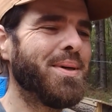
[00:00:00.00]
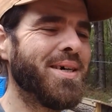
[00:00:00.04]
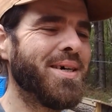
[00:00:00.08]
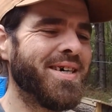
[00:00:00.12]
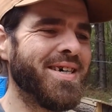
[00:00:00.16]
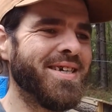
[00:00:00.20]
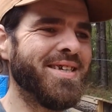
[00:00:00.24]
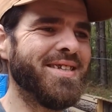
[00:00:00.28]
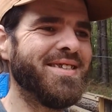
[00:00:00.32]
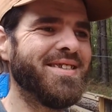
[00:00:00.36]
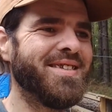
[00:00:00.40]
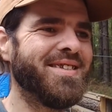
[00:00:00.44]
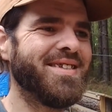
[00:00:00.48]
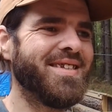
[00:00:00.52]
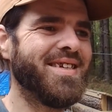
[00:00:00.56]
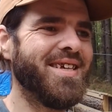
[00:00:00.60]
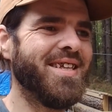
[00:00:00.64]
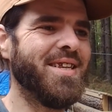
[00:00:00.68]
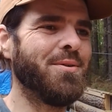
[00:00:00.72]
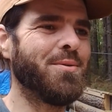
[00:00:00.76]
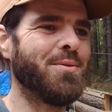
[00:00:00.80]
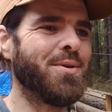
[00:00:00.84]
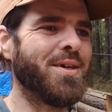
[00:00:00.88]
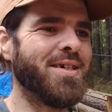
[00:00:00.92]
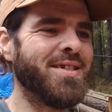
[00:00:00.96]
but,
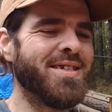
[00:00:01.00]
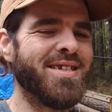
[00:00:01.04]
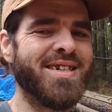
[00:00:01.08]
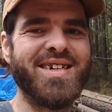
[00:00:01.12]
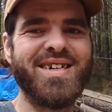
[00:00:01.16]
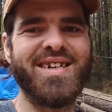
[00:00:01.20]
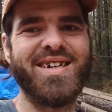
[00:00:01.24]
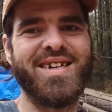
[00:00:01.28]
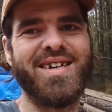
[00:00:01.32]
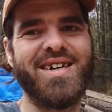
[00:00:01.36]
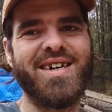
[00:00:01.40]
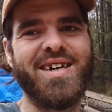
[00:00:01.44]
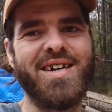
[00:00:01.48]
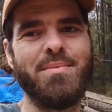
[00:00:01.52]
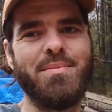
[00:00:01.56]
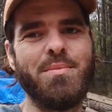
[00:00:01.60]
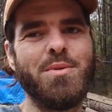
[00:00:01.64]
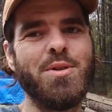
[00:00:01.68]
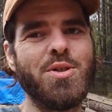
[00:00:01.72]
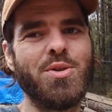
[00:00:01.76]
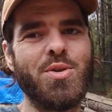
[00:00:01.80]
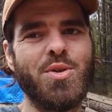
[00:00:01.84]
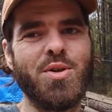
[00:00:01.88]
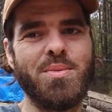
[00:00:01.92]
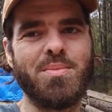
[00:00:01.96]
anyways, I'm
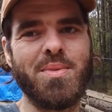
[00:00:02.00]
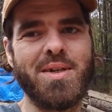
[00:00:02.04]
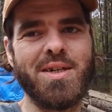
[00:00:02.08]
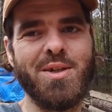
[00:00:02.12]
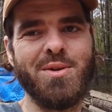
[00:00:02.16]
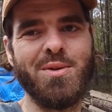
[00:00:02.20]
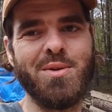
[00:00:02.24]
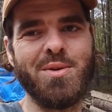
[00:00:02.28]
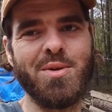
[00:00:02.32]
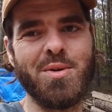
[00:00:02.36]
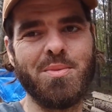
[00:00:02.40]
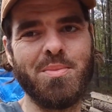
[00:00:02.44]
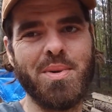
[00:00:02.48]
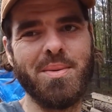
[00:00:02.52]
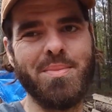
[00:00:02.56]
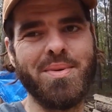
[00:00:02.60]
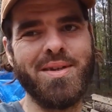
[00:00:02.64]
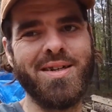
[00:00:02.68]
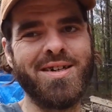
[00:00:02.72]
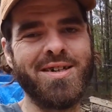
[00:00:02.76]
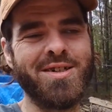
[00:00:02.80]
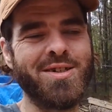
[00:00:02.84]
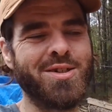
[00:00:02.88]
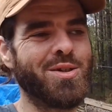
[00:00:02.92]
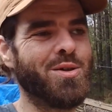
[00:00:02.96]
enjoying my new little baby
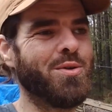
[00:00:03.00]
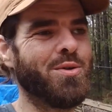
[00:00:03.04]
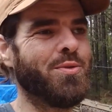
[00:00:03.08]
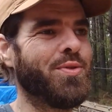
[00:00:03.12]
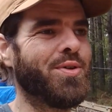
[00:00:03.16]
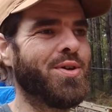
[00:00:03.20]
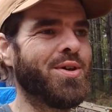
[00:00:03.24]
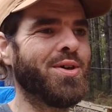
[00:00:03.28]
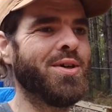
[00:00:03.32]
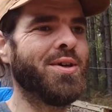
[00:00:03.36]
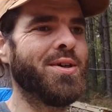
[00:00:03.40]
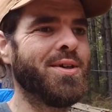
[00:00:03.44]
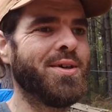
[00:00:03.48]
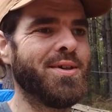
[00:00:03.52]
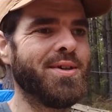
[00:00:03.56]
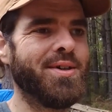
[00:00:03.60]
ducks so far.